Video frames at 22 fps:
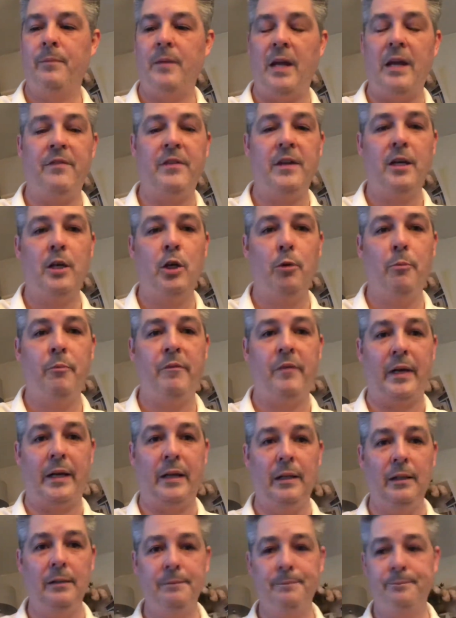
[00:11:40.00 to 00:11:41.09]
FA Cup
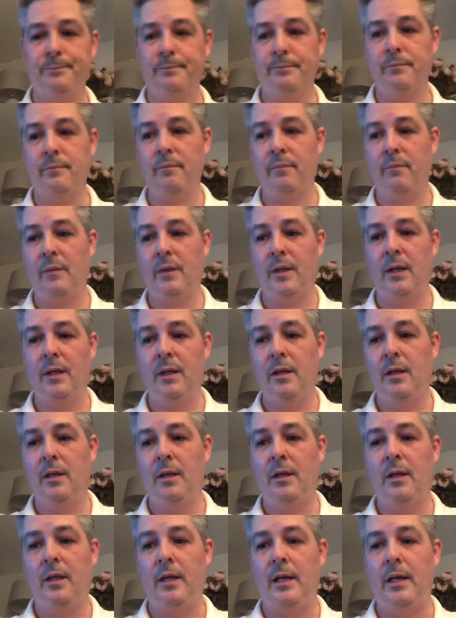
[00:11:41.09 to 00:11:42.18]
final
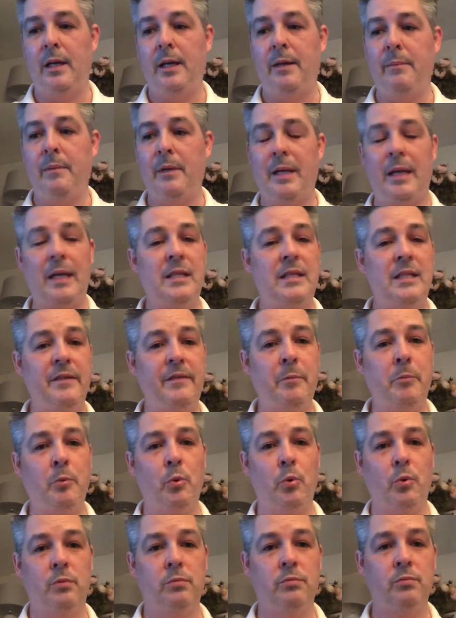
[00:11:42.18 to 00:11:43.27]
against
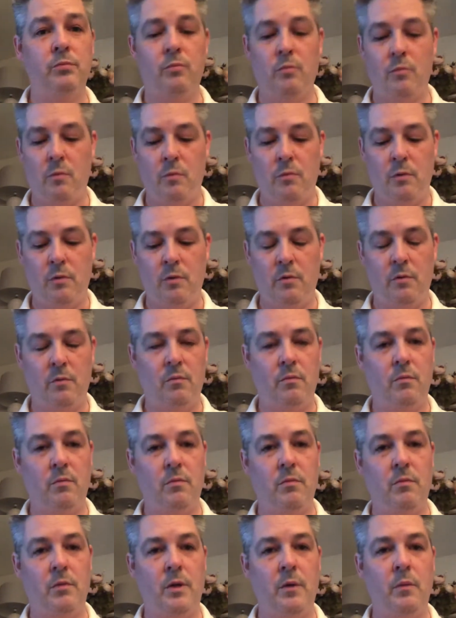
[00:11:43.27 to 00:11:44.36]
Liverpool.
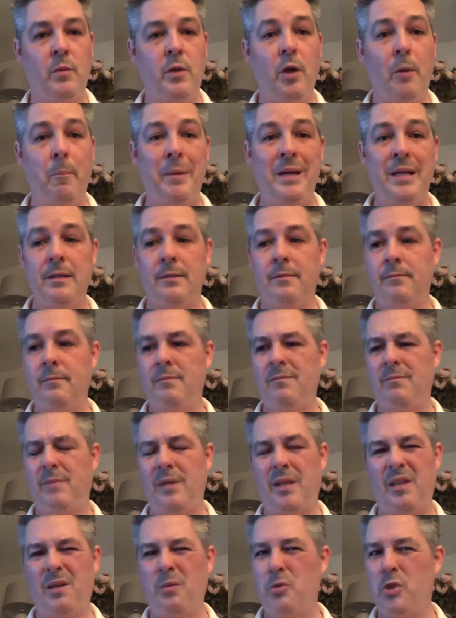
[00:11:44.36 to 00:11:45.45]
And we got beaten.
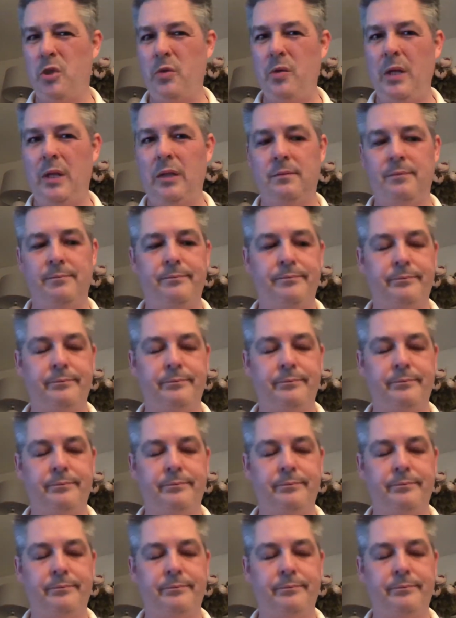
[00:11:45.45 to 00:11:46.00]
I think it was 2-0.